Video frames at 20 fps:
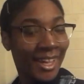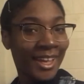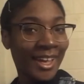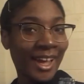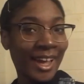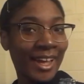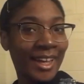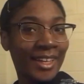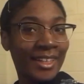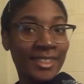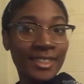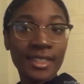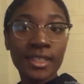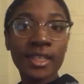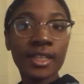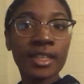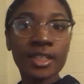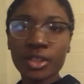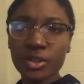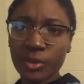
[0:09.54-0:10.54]
guys,
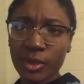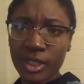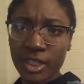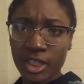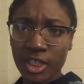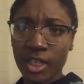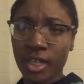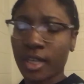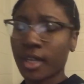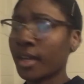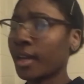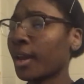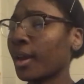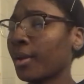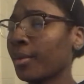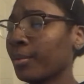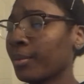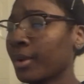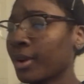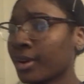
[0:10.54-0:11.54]
it is Richie
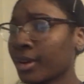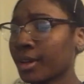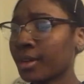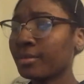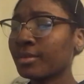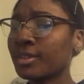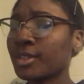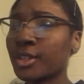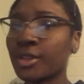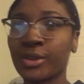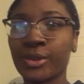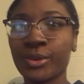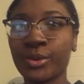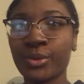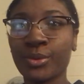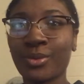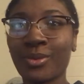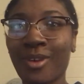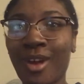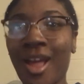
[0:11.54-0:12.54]
and welcome
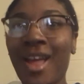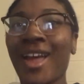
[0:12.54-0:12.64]
to